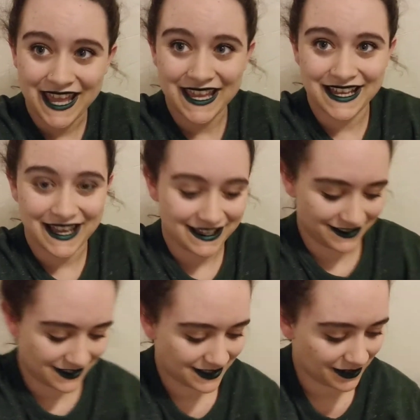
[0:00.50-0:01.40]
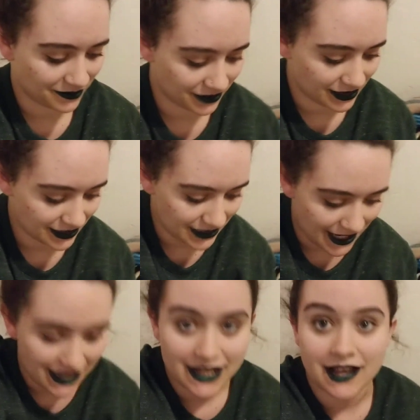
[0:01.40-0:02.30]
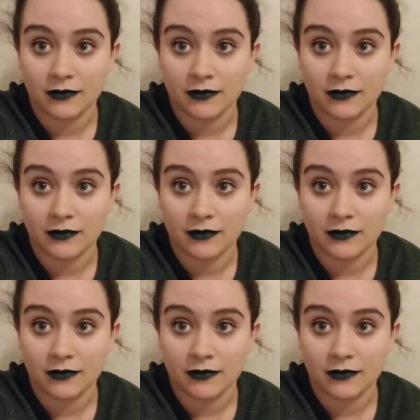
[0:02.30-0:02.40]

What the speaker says: Hey guys, so today